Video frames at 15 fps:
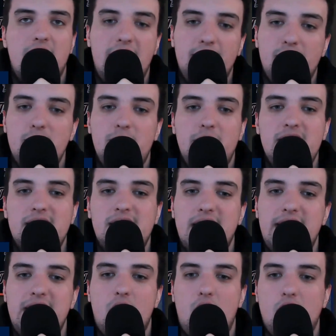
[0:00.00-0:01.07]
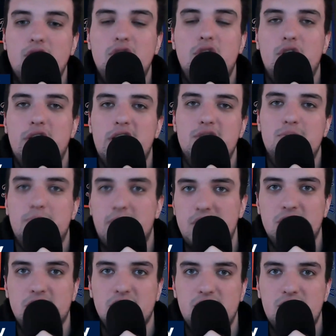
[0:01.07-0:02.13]
Everybody's getting under his
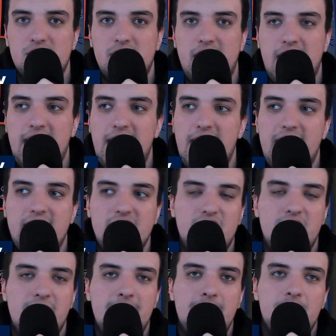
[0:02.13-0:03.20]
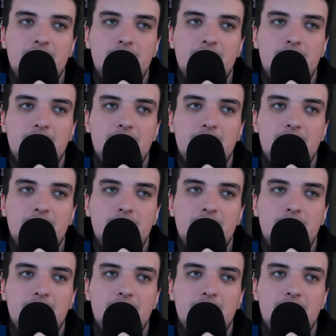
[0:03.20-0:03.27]
pitches. And